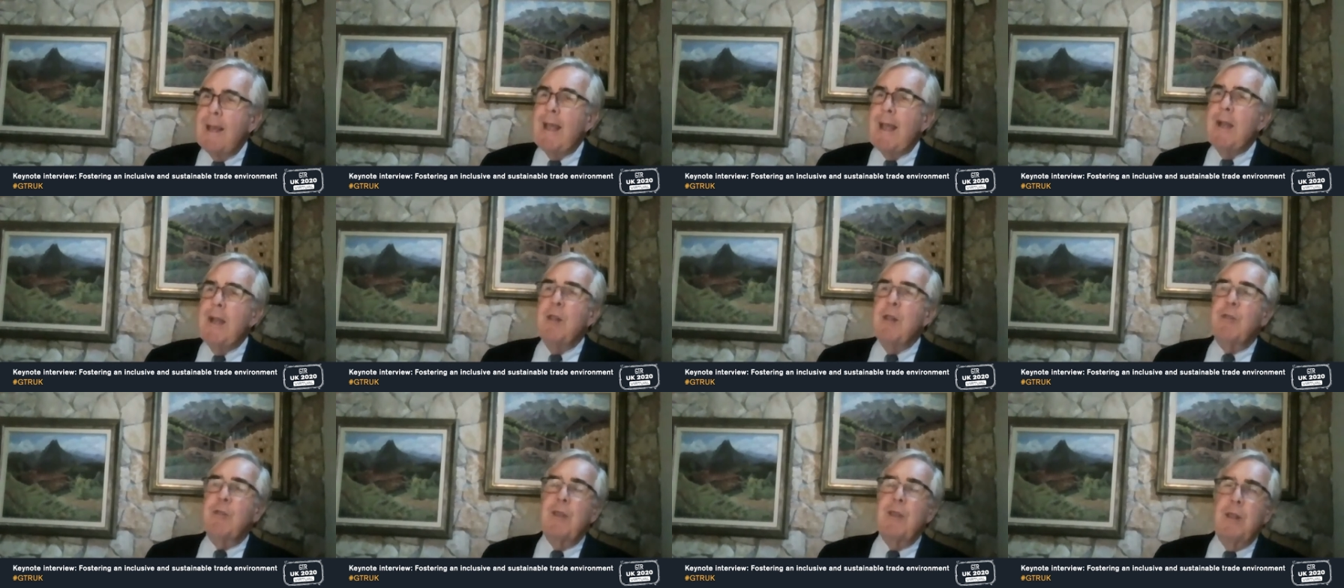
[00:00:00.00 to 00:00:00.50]

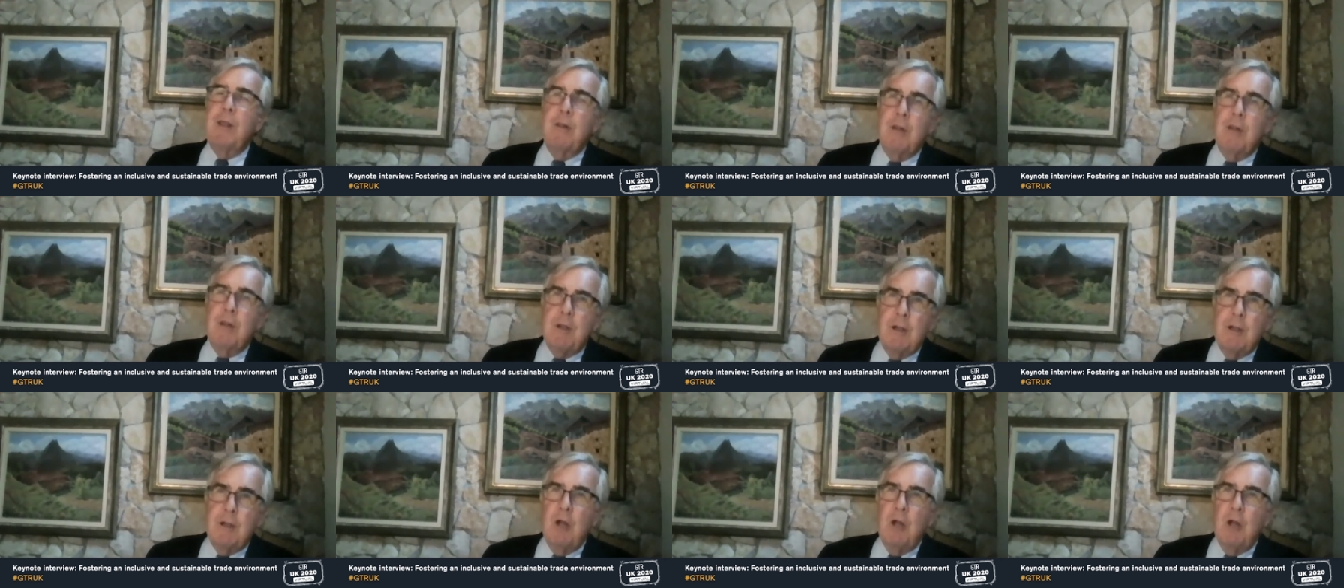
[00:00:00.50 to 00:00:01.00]
Anything
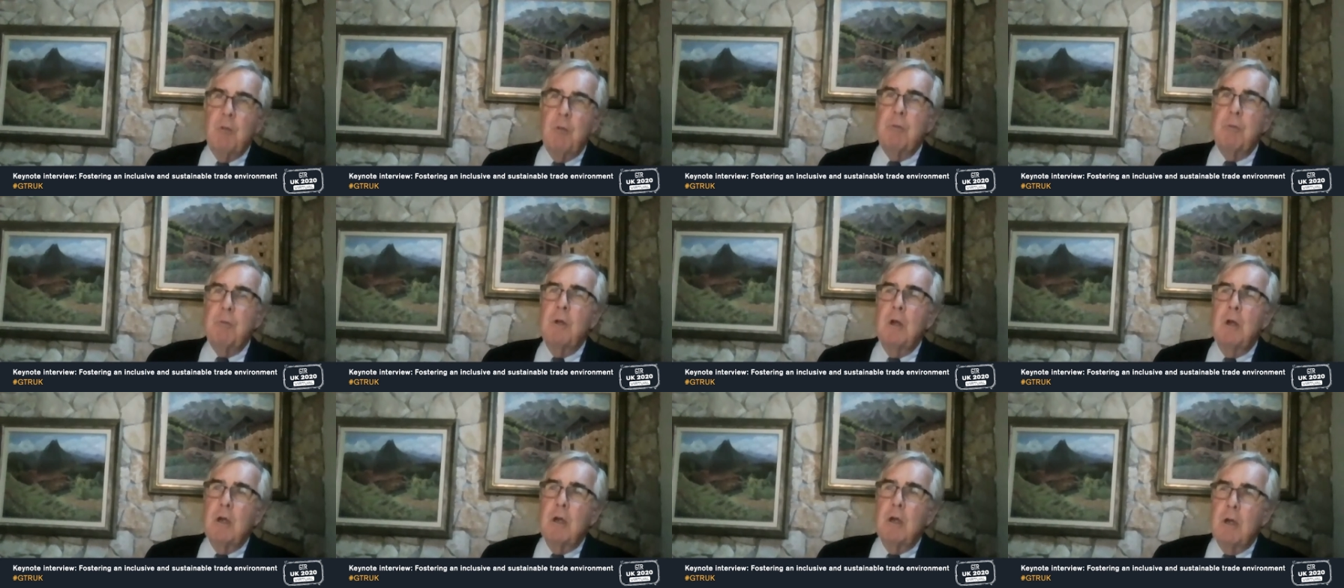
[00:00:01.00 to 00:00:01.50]
that can
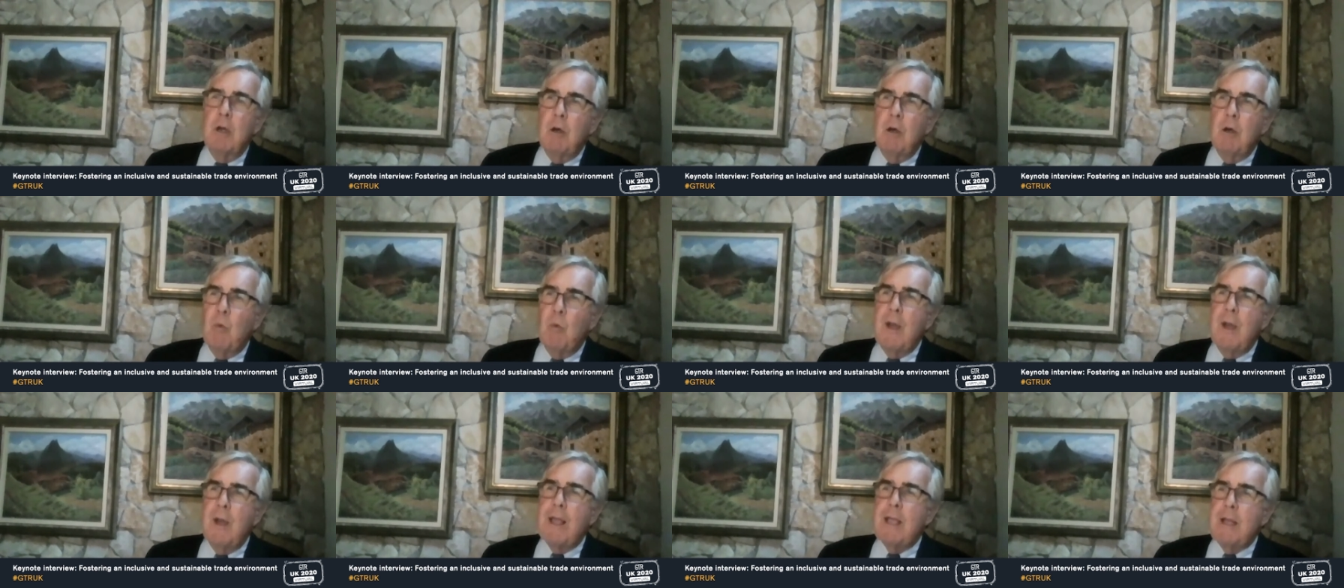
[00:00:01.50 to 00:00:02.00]
help
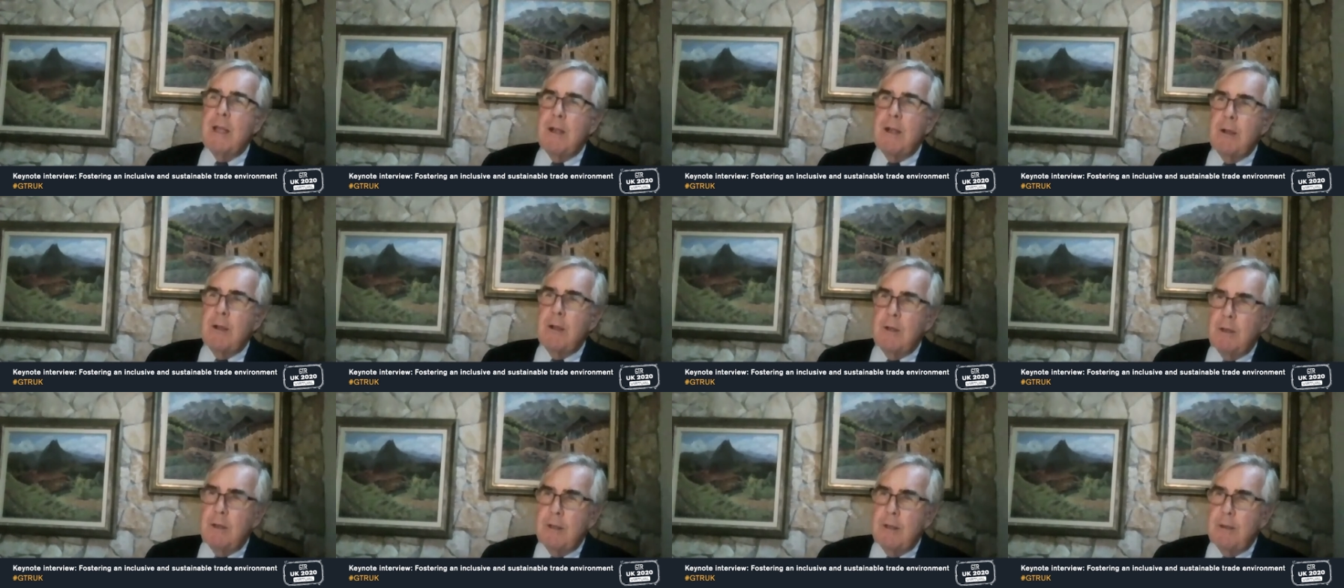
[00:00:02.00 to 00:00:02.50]
weigh in
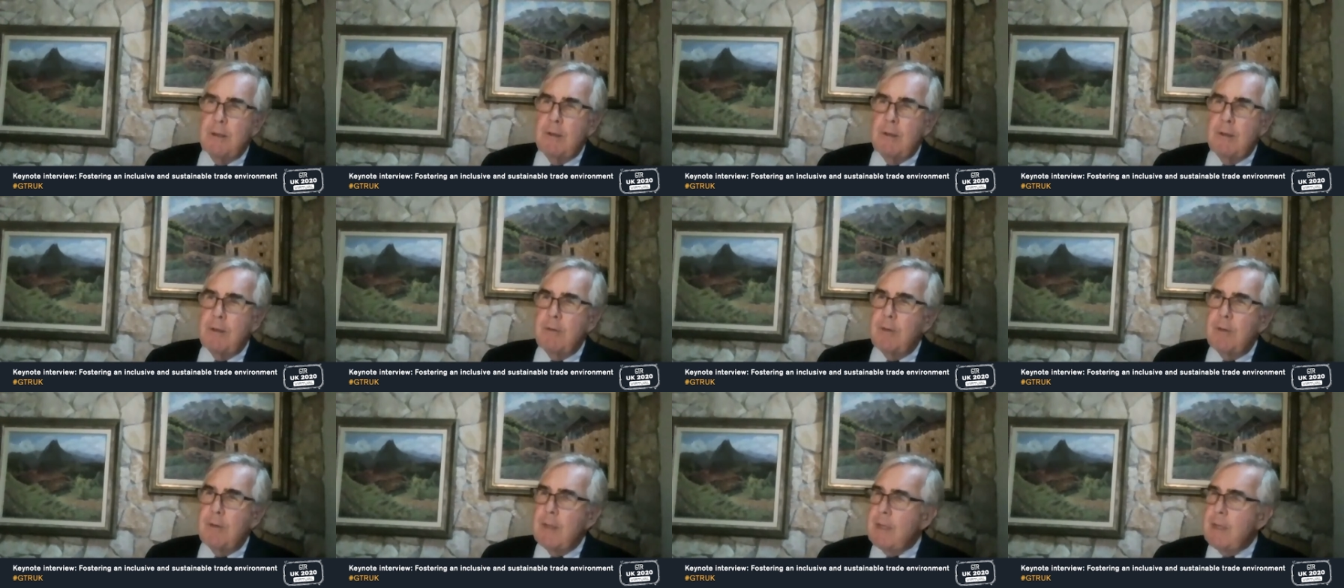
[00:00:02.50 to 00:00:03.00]

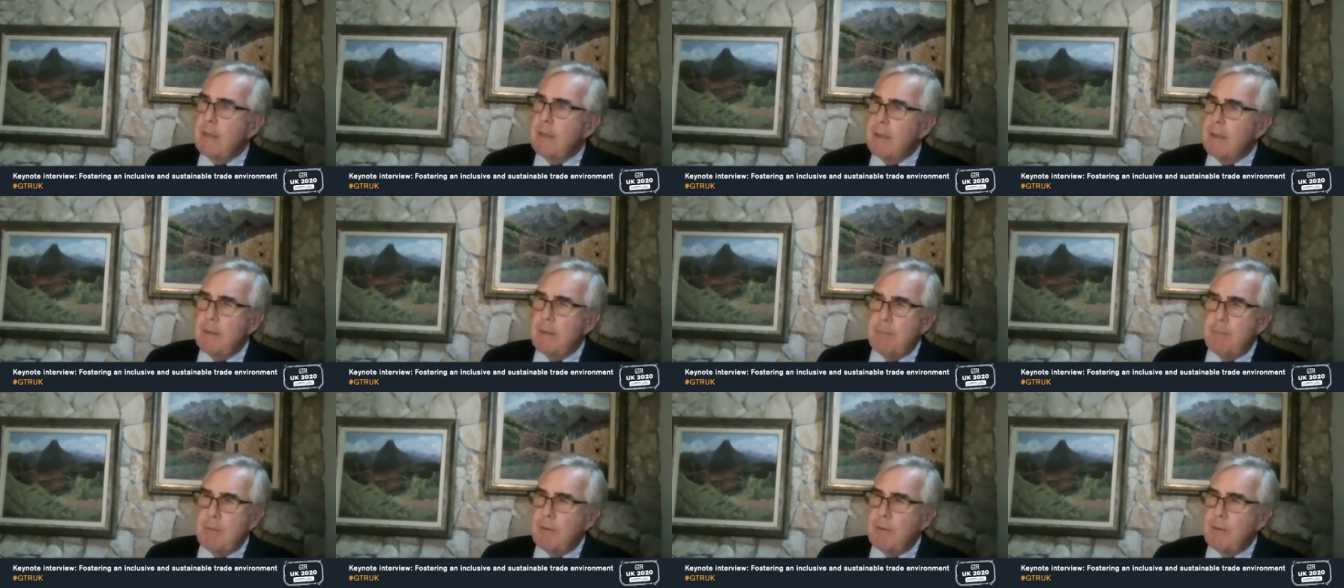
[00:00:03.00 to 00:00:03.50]

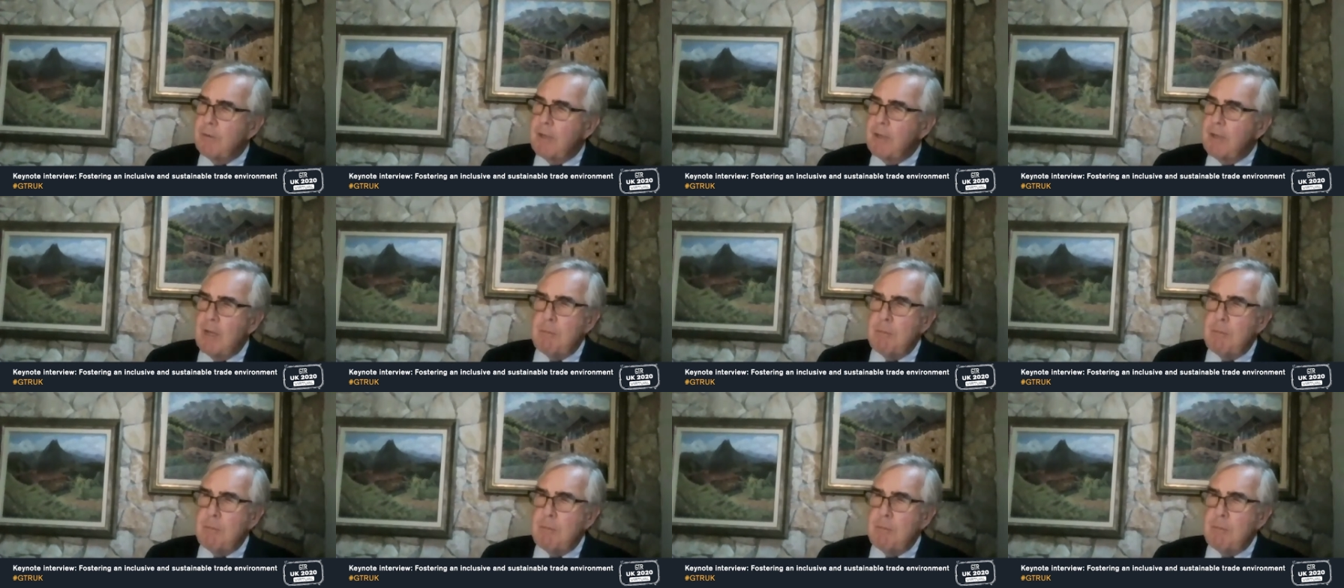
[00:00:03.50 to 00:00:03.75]
to